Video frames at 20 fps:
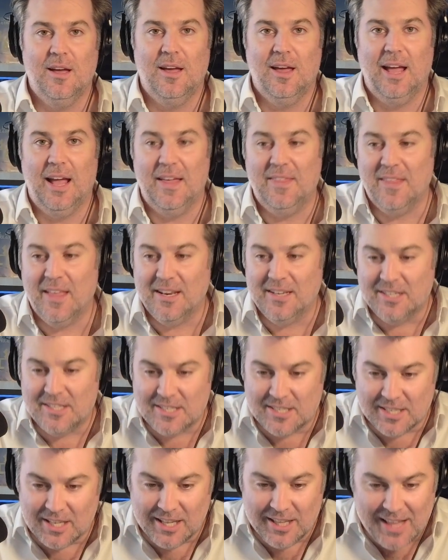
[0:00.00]
and then to
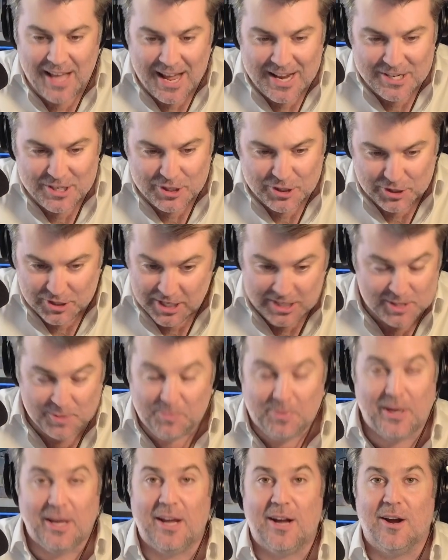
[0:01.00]
see that
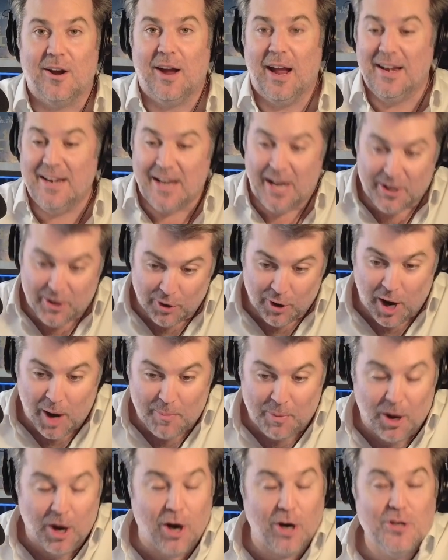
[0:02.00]
disappear and now you're
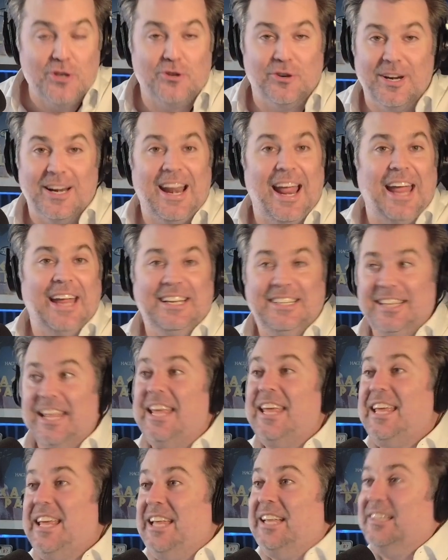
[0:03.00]
up
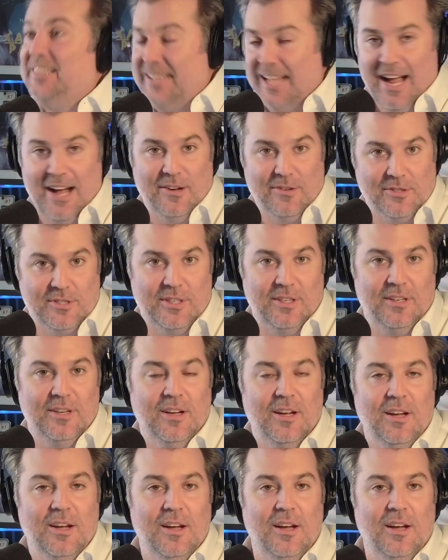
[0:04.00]
118,000.